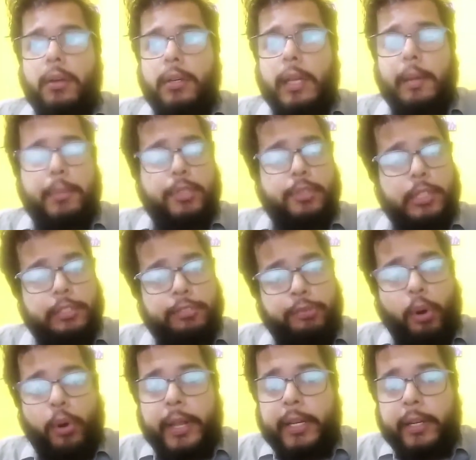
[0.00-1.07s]
Number three,
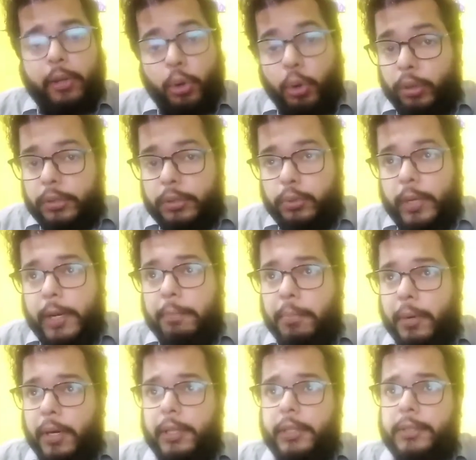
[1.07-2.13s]
foreign clothes were
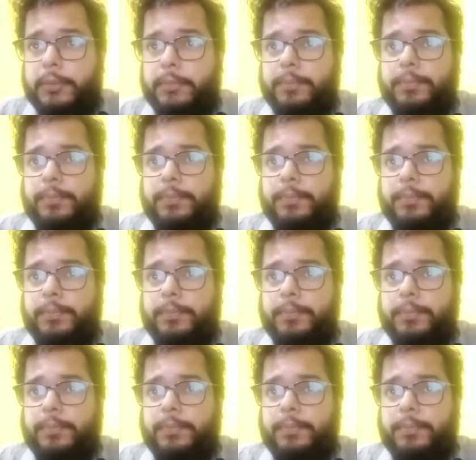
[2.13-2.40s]
burnt.